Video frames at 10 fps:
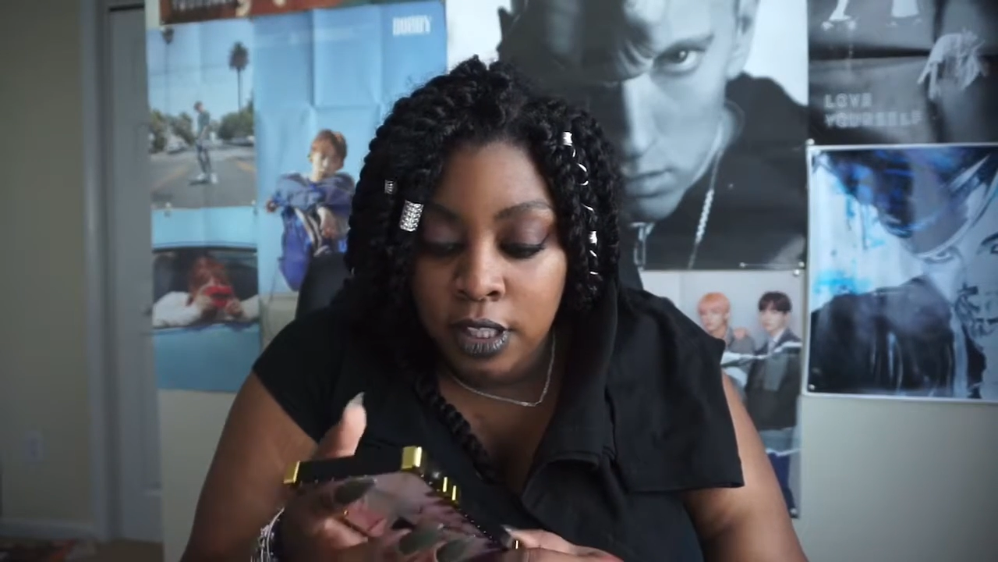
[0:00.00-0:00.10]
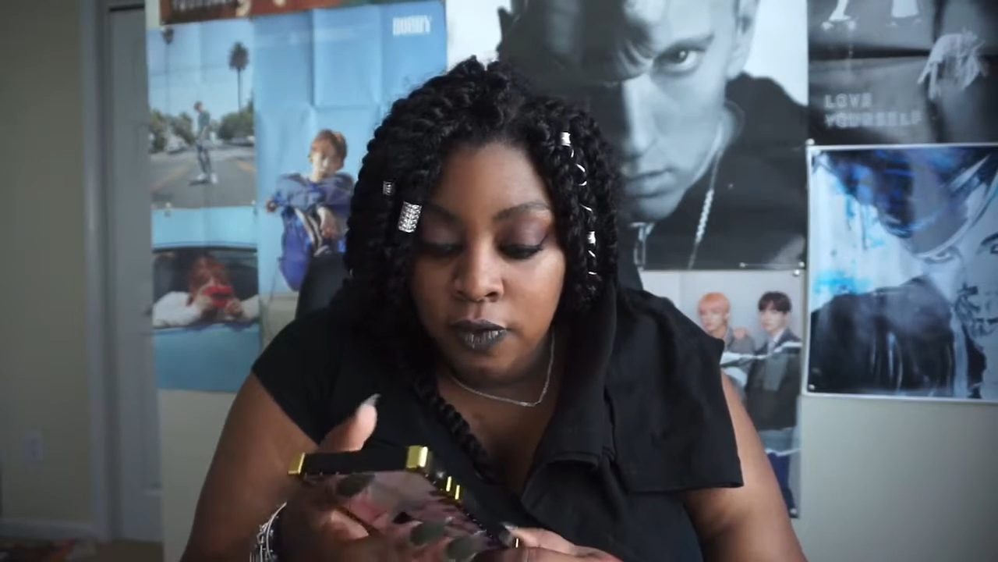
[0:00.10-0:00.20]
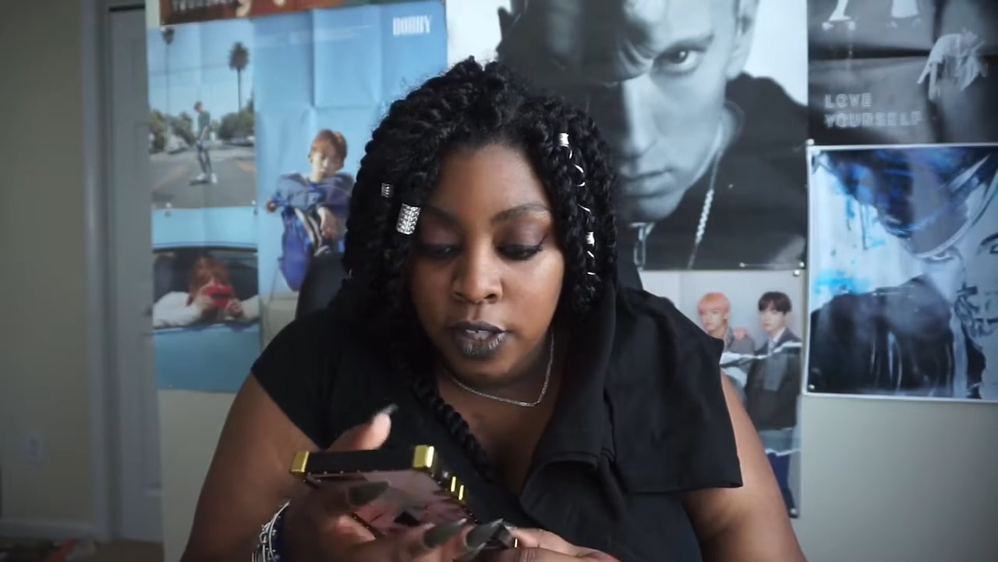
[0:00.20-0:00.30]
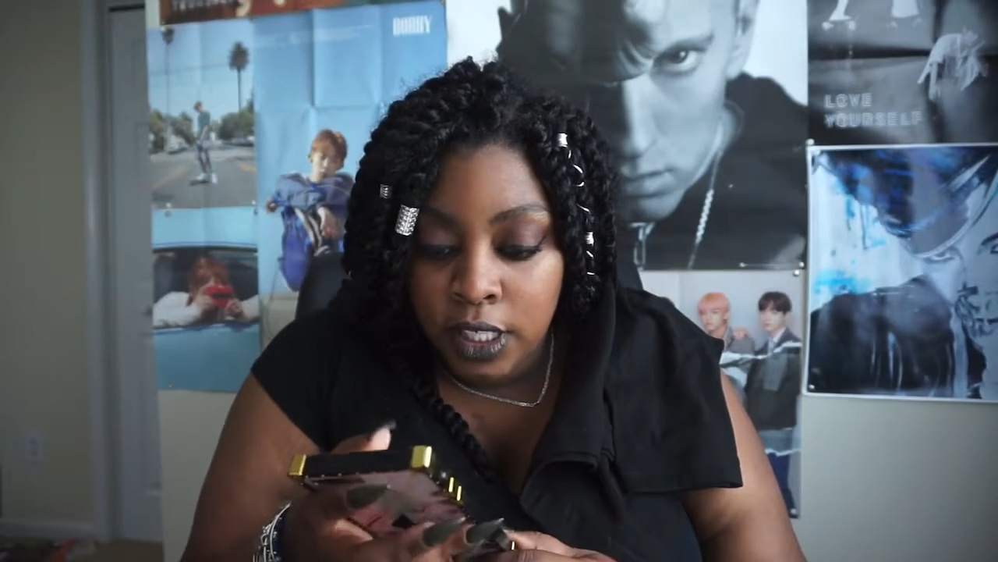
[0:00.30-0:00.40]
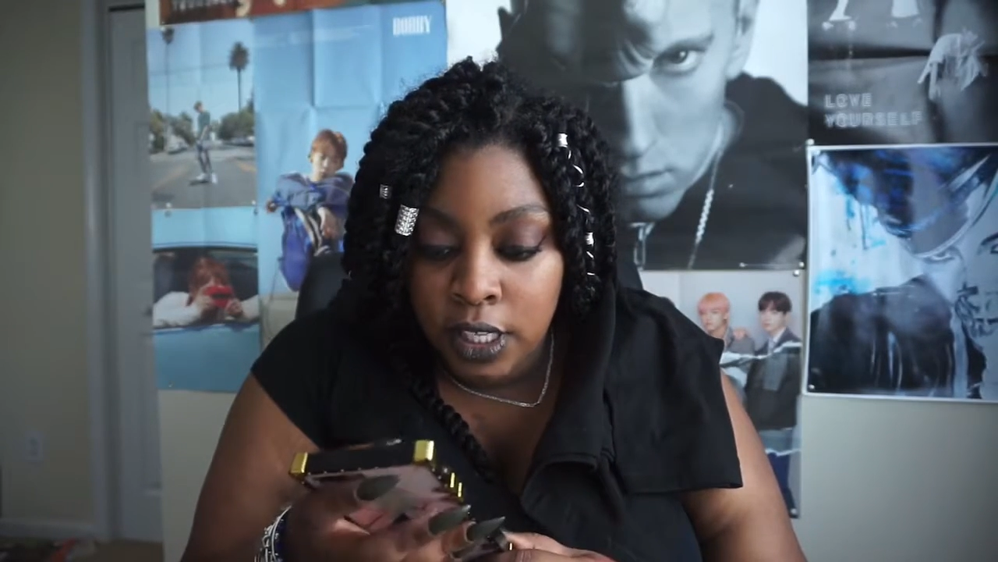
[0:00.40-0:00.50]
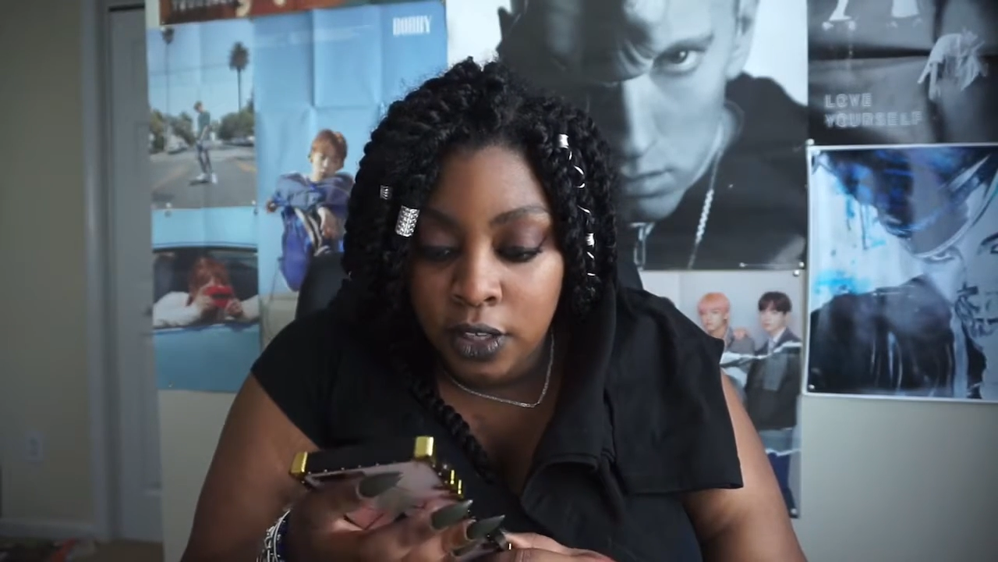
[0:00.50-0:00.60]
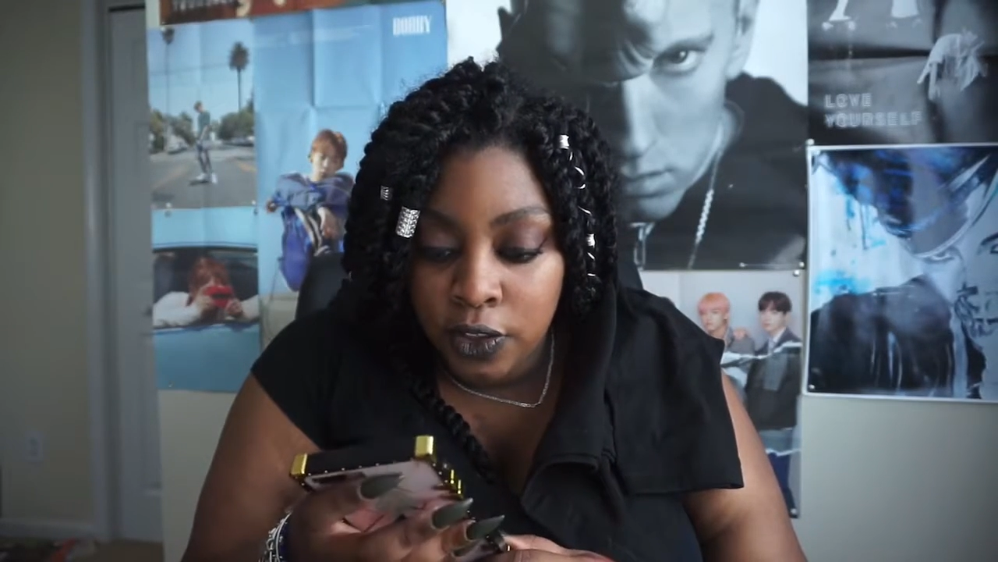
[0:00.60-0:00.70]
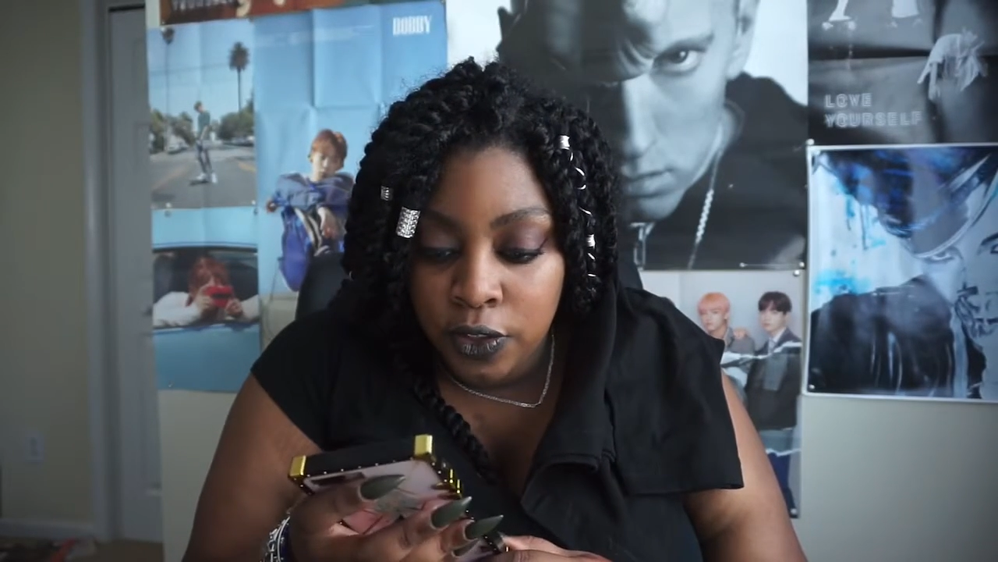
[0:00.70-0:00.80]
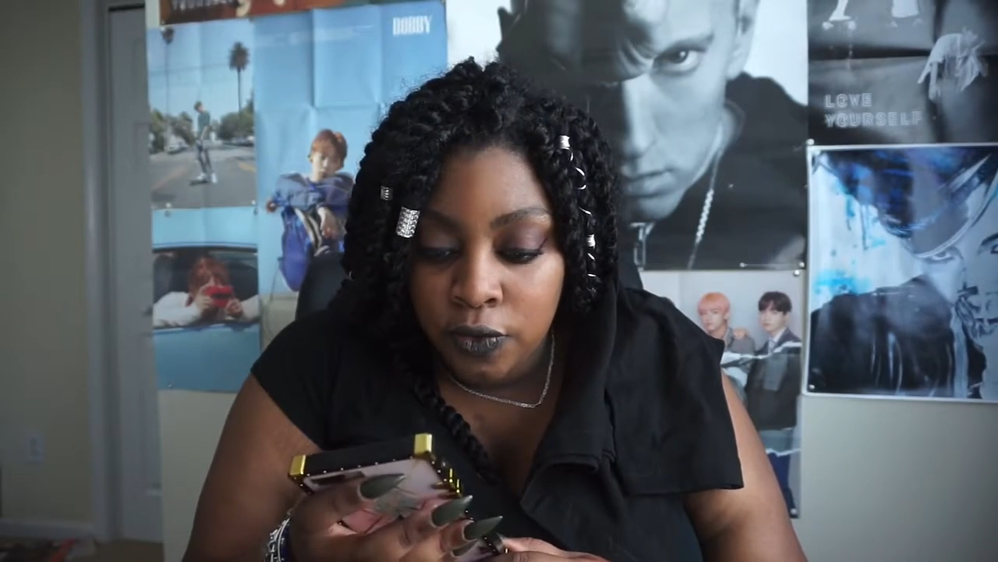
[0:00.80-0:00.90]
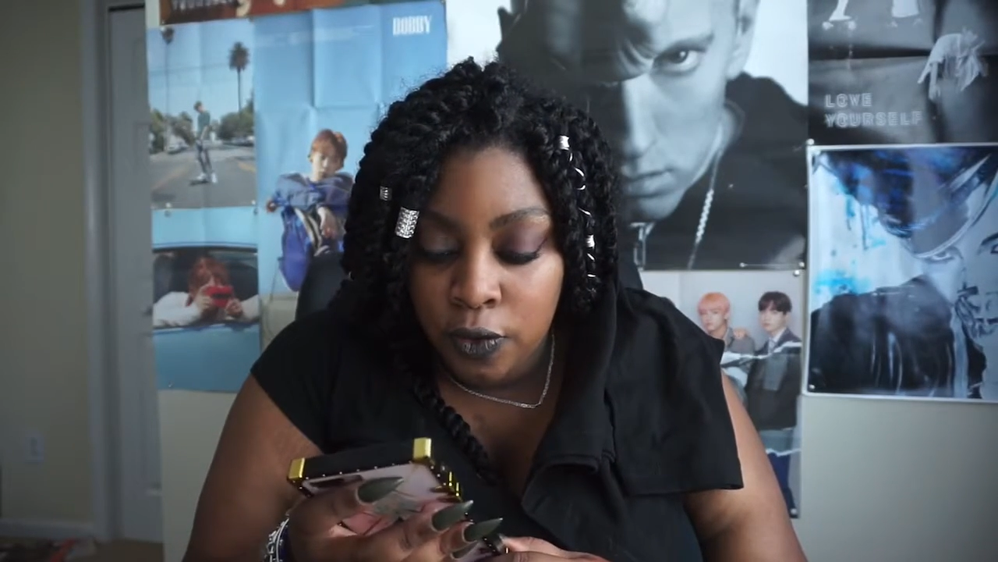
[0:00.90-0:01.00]

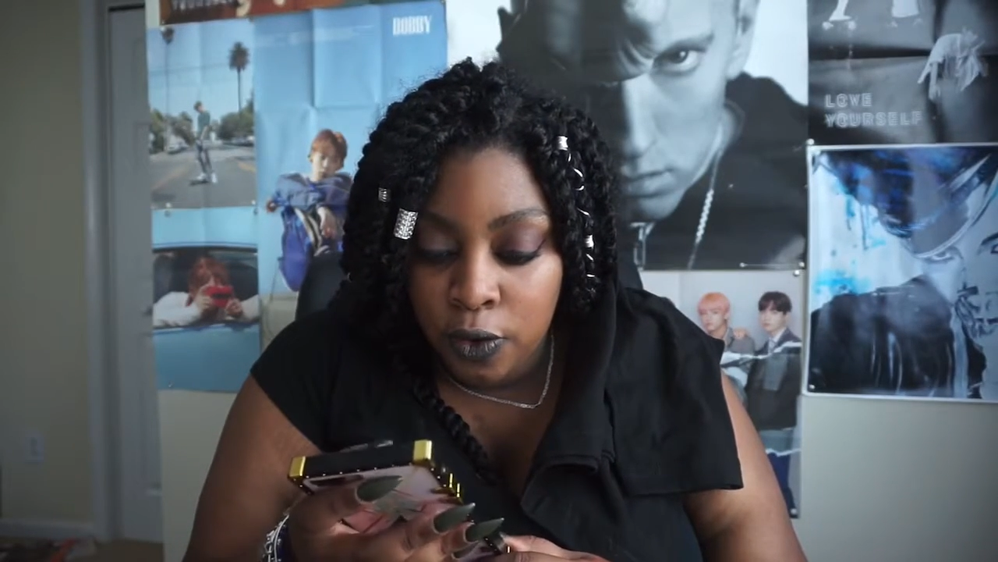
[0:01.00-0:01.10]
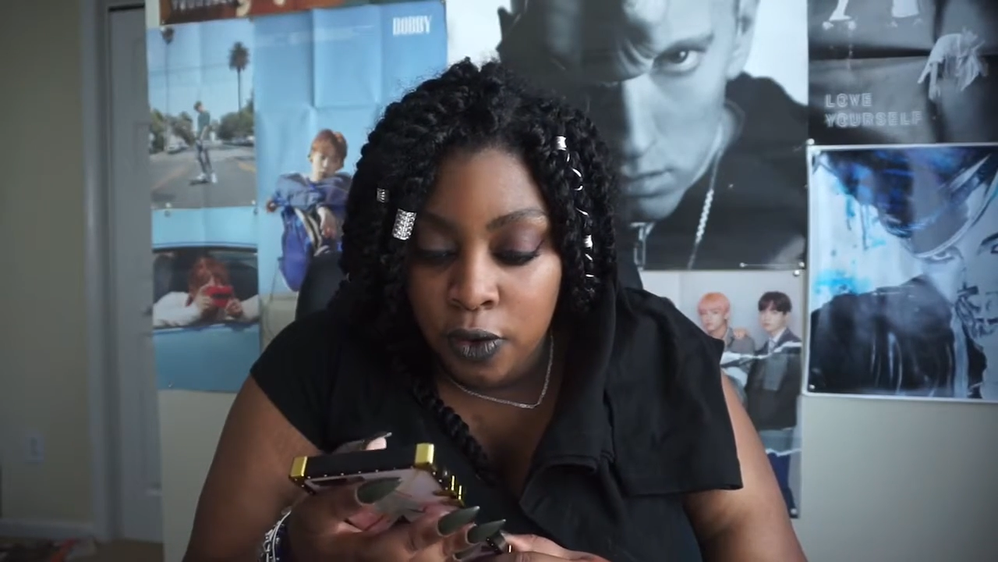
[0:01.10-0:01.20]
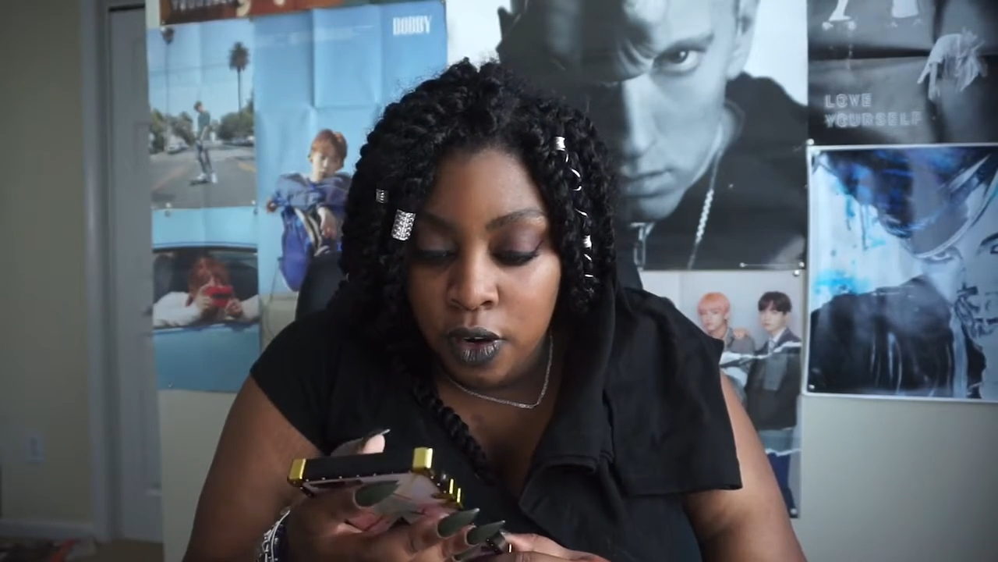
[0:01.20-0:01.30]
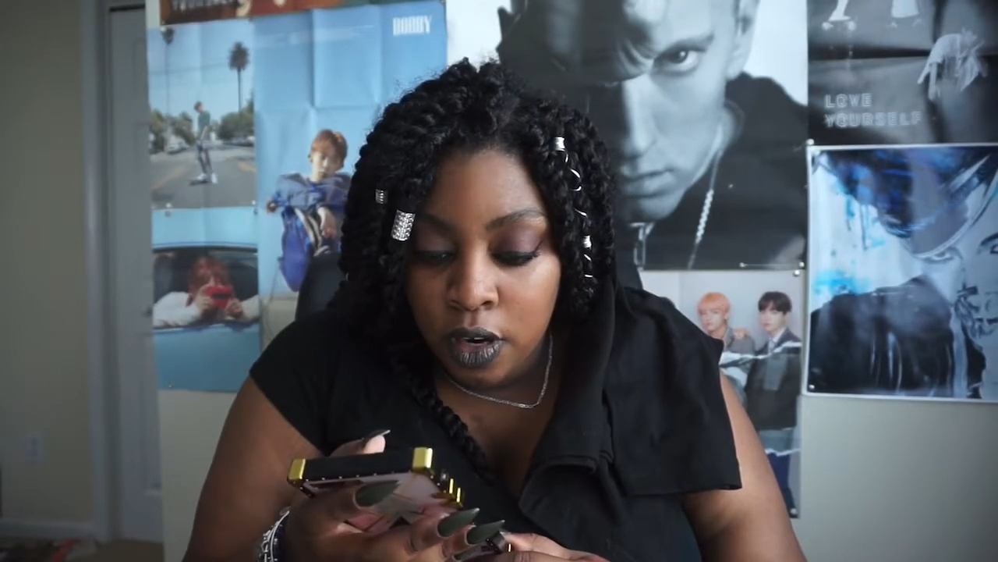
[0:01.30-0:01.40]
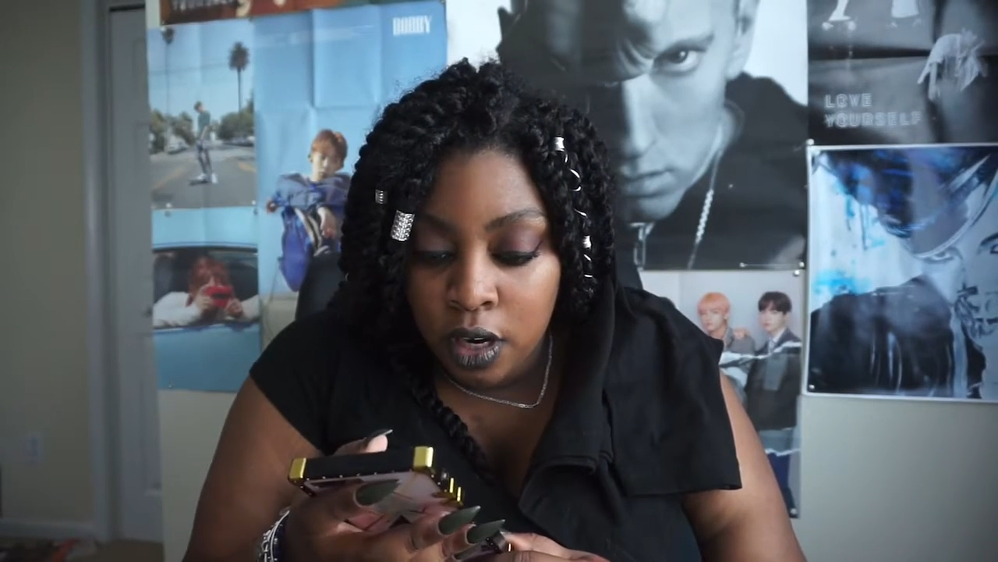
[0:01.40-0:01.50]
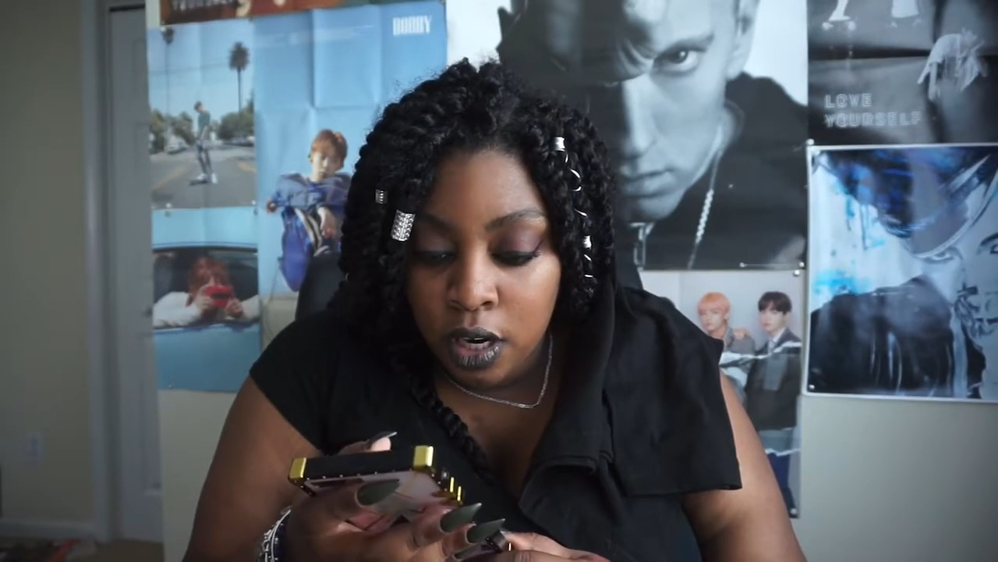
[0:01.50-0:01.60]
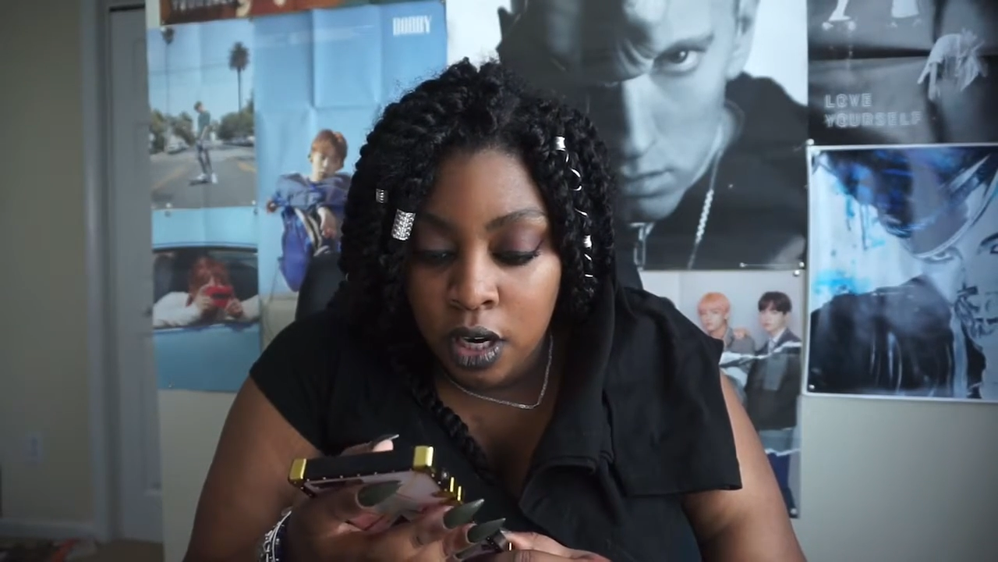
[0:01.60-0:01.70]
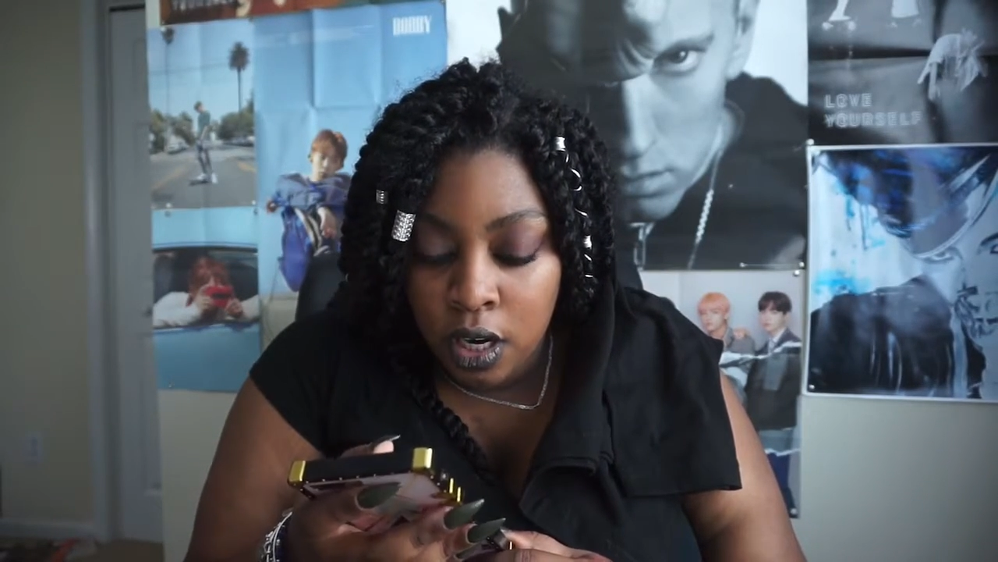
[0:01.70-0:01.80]
retails for